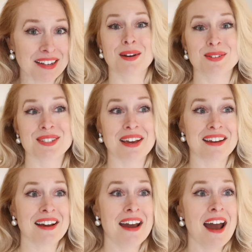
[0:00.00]
And I was
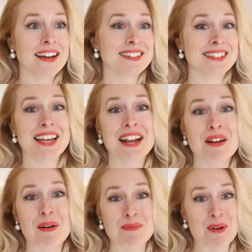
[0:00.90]
like, say
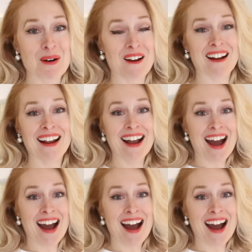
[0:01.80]
no more.